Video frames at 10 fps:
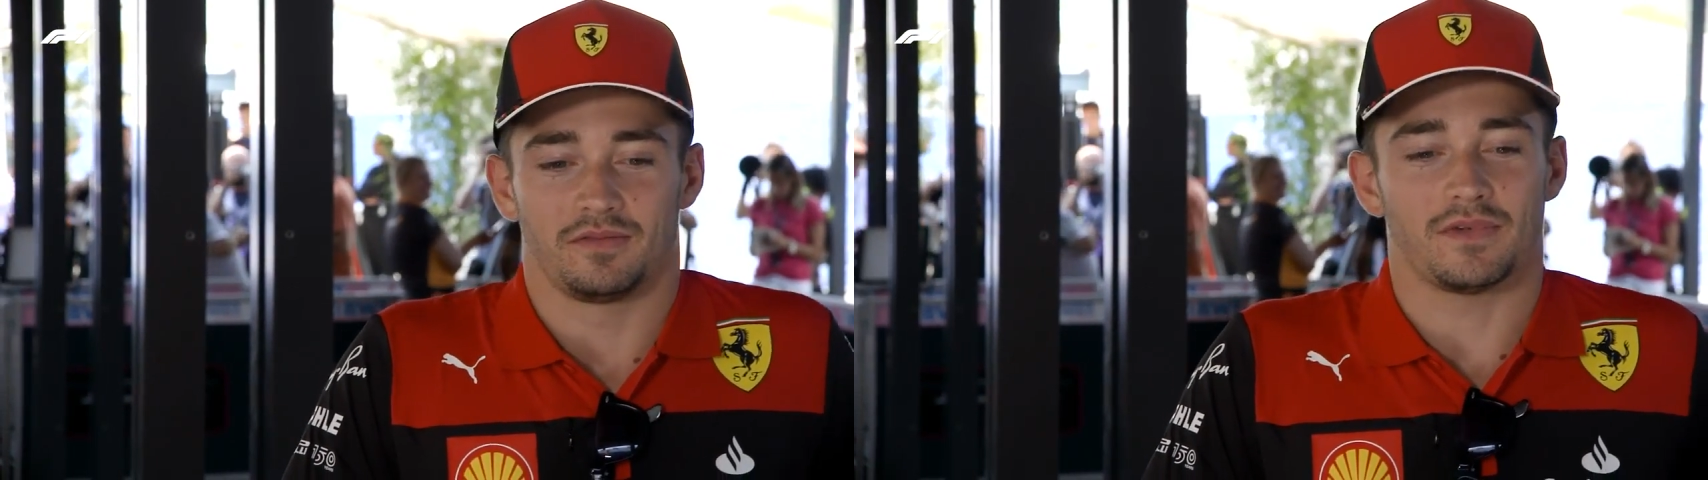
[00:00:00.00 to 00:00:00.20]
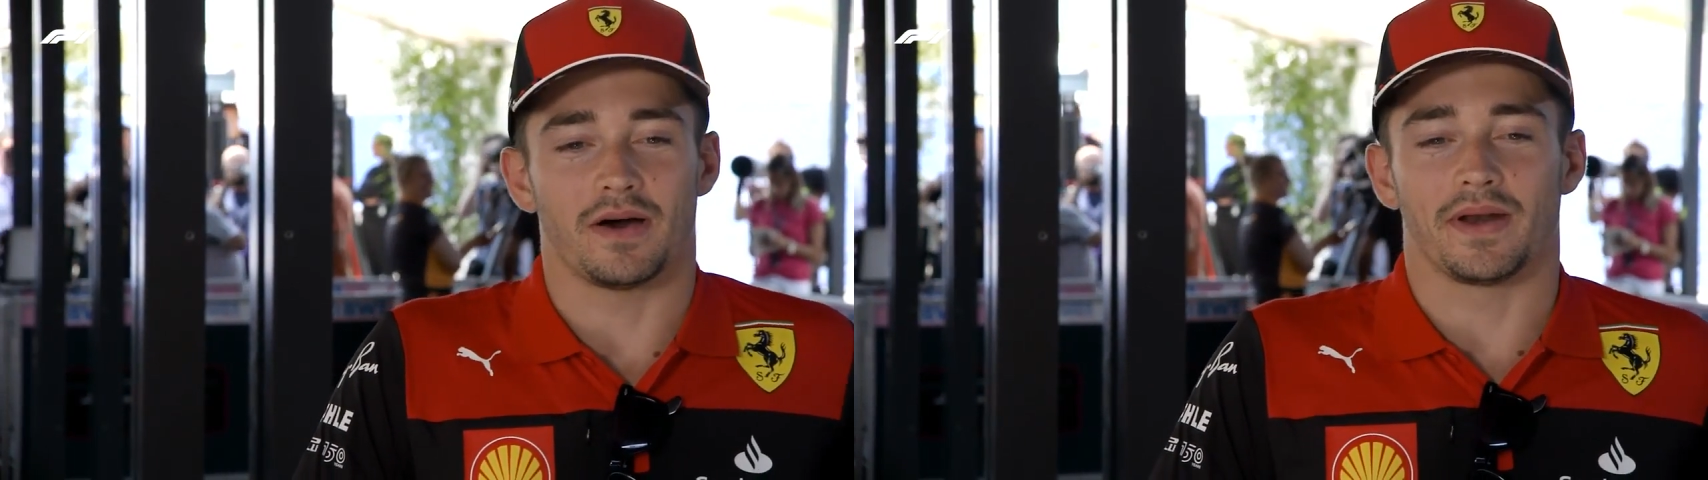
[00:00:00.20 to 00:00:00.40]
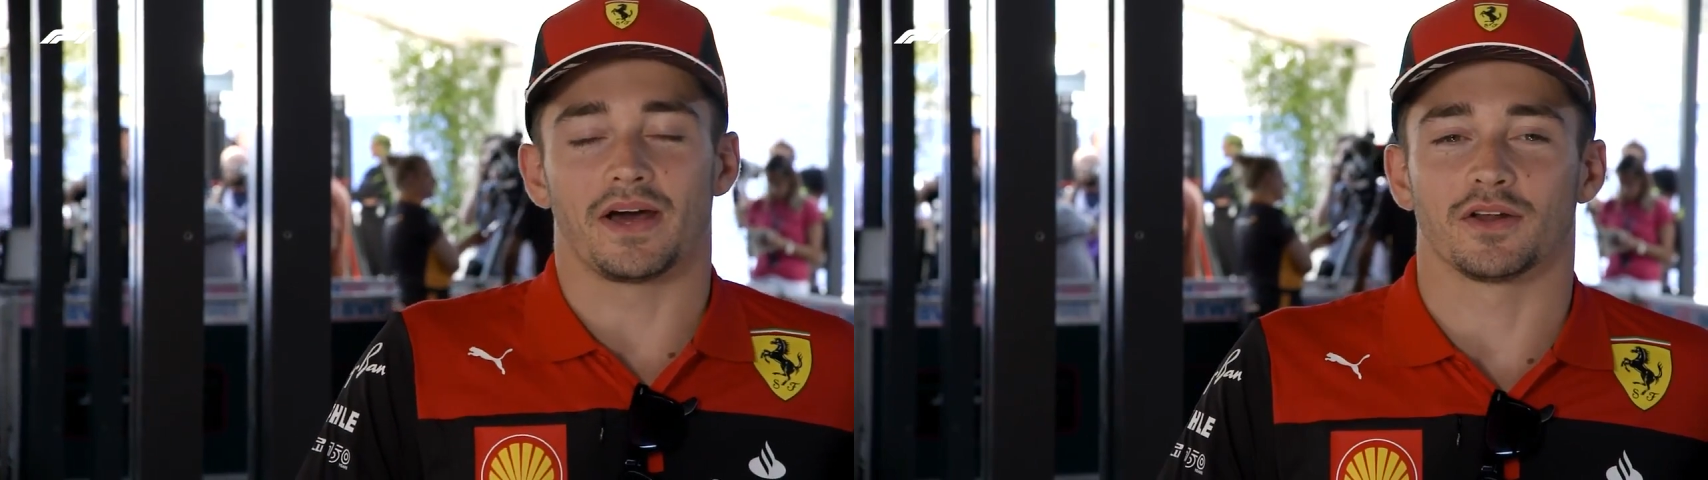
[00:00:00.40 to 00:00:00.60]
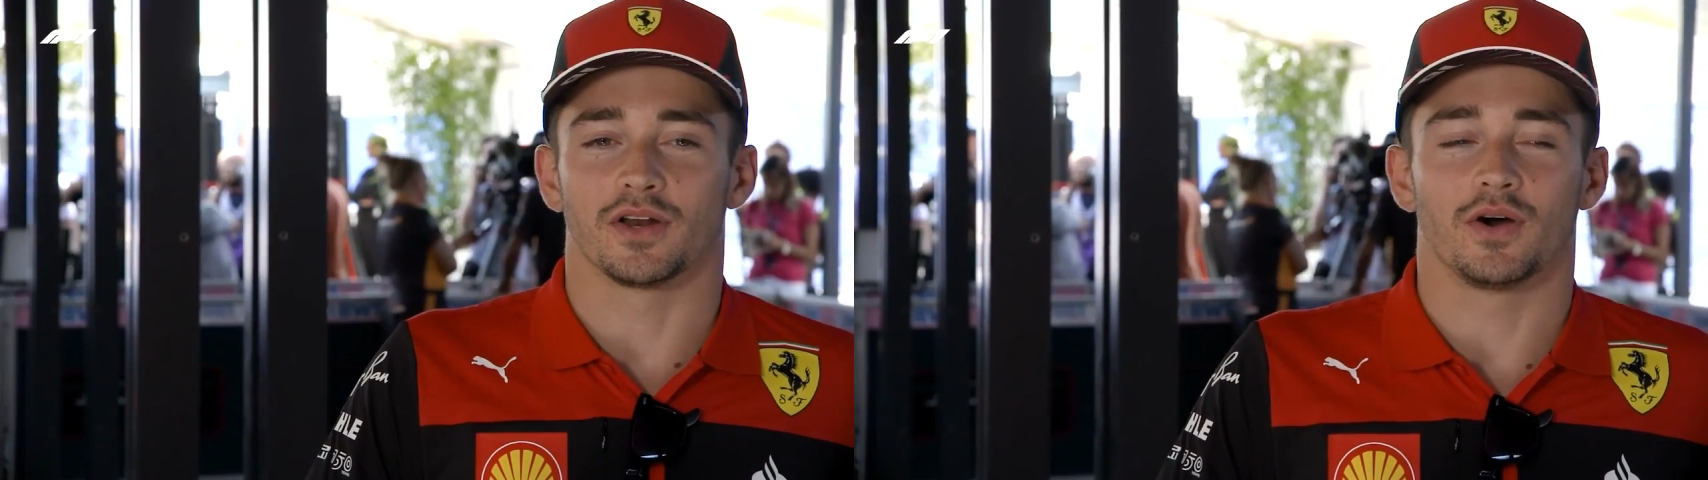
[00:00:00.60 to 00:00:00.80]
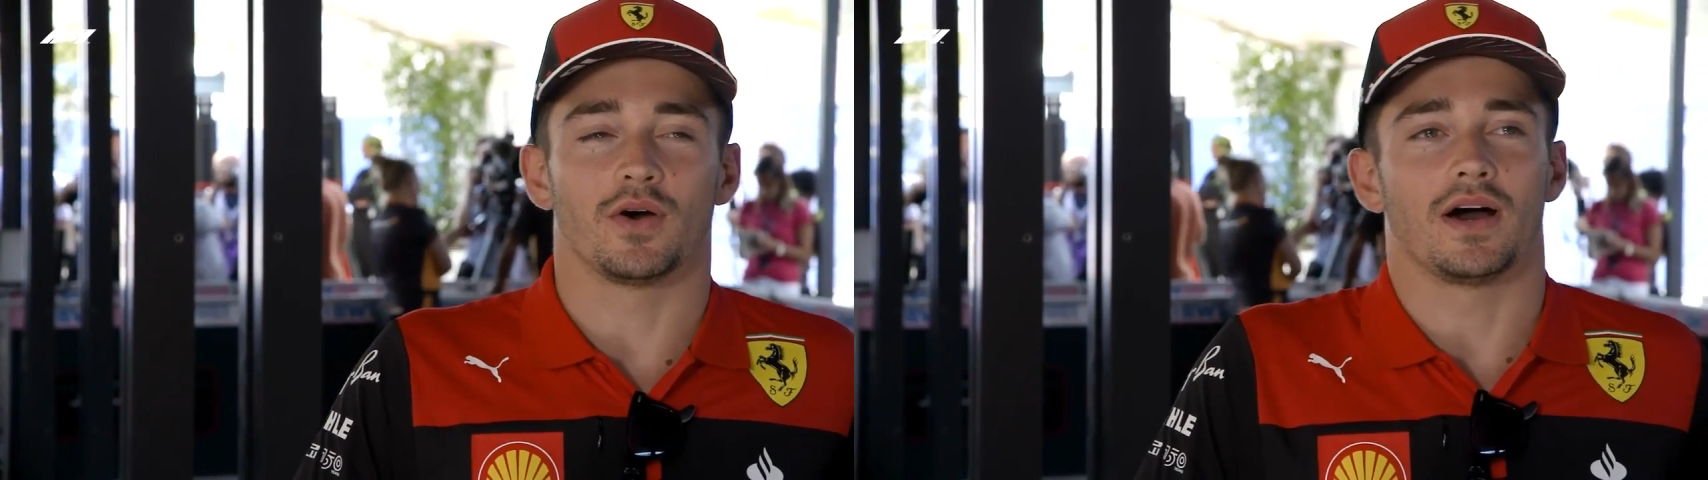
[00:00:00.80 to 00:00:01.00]
I mean, I don't
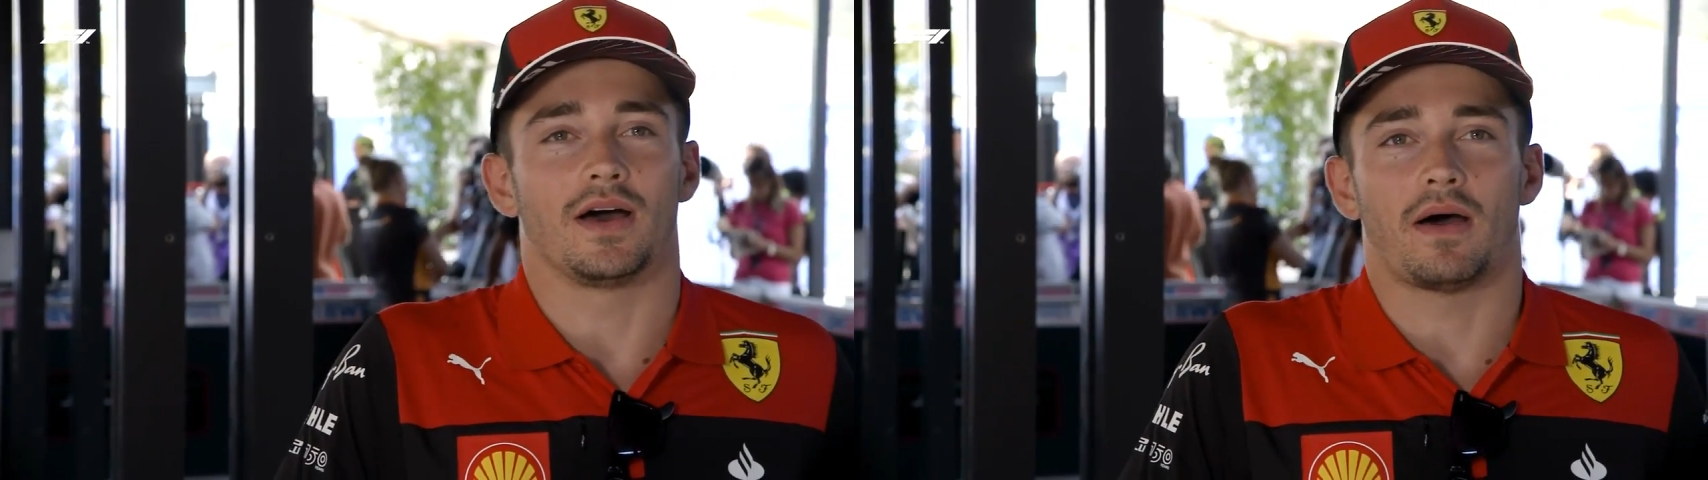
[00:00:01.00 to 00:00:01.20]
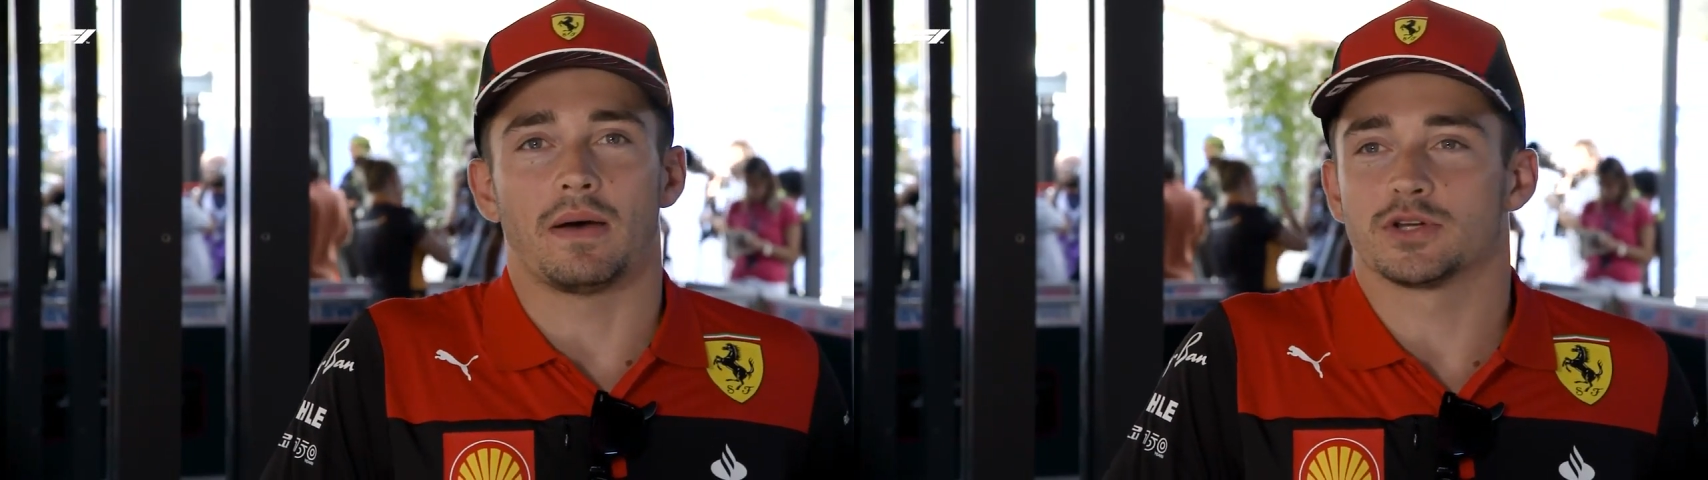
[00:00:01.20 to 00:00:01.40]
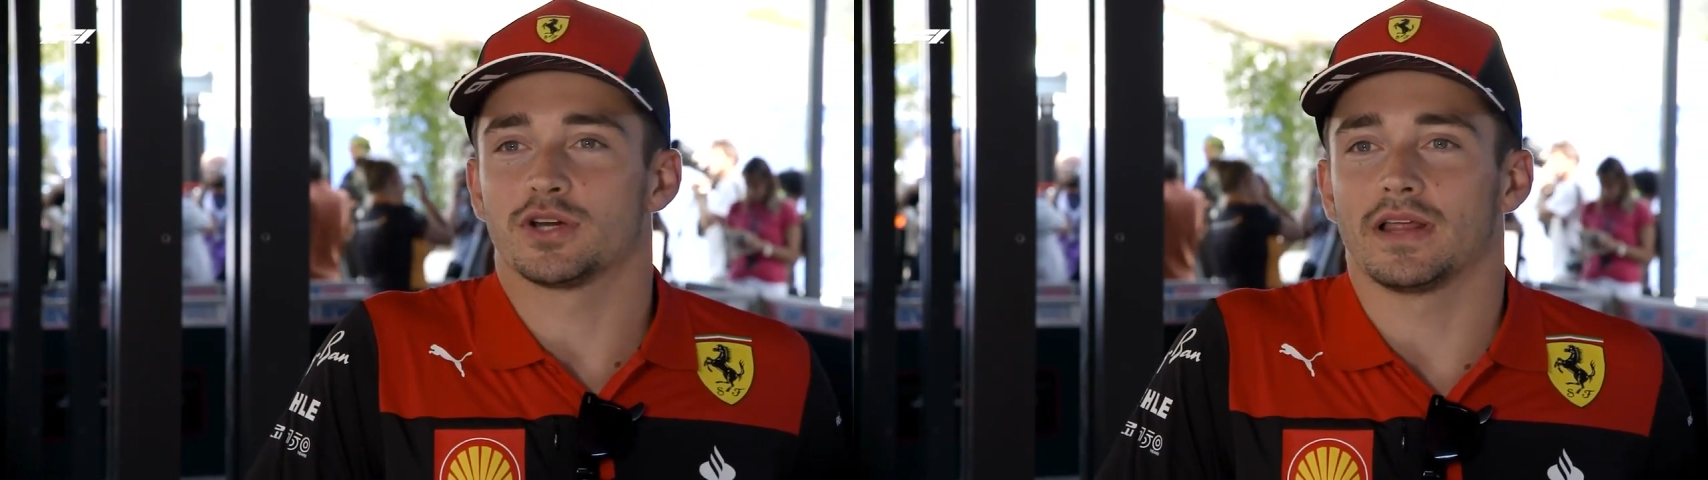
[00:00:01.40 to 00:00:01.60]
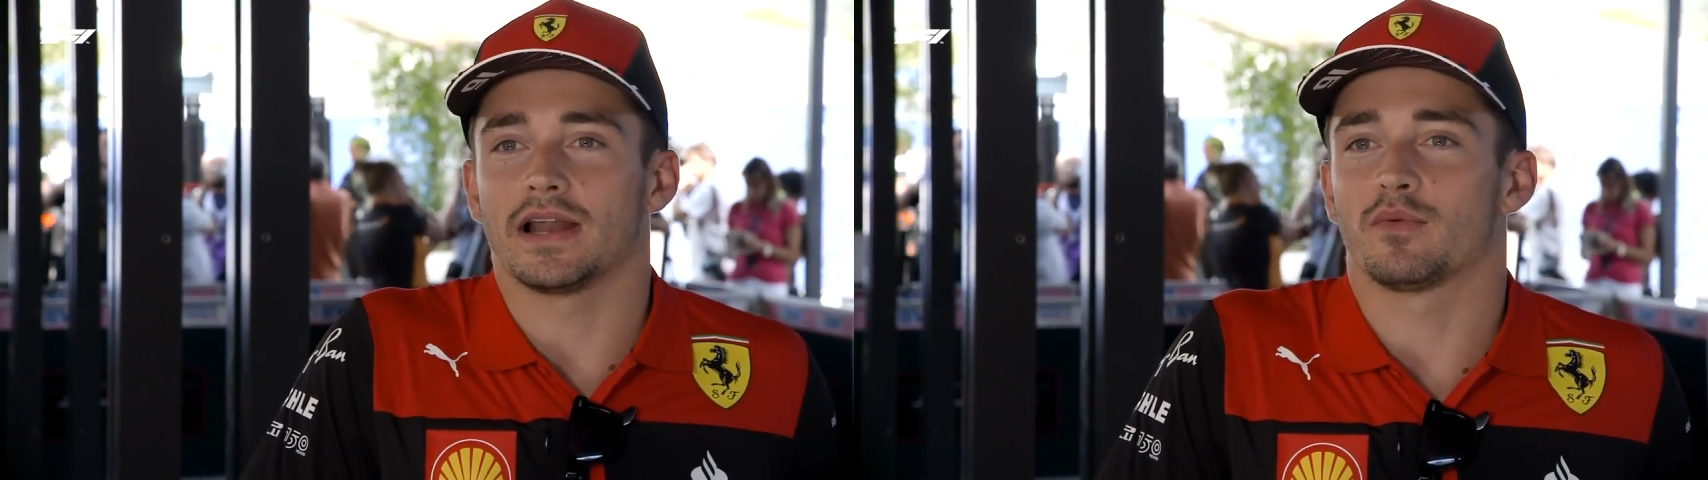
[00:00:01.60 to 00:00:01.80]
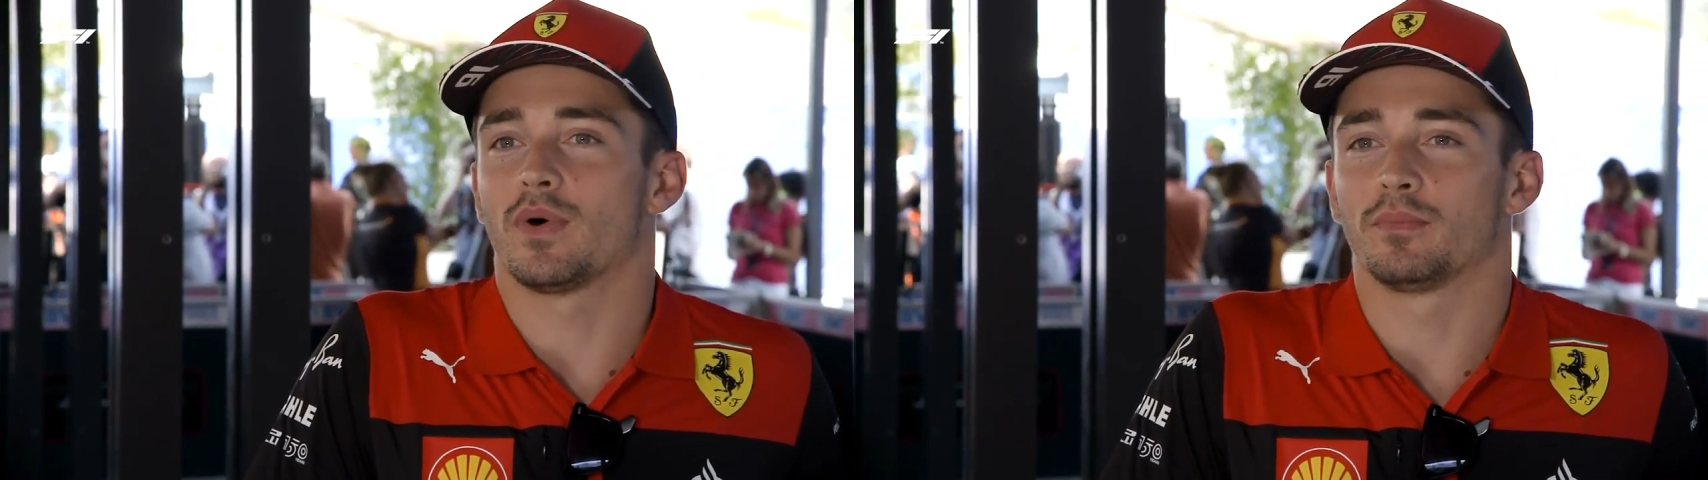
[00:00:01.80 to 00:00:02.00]
know. I'm sure that
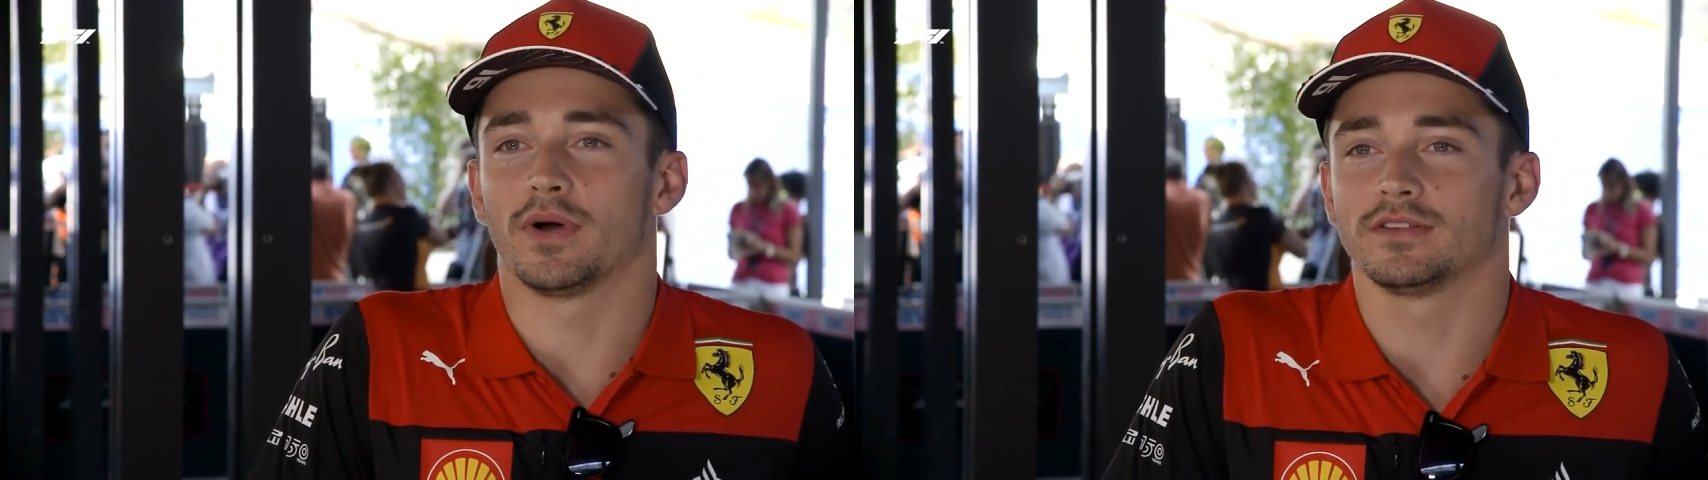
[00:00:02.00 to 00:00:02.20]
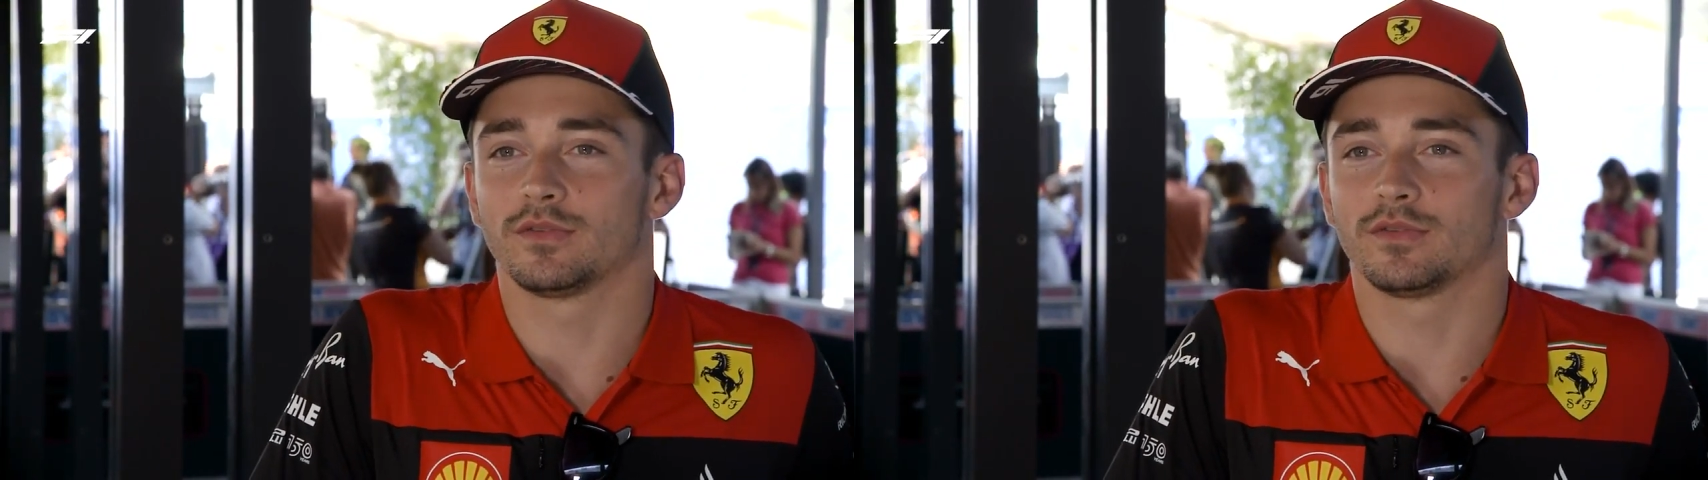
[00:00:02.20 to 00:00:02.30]
at one point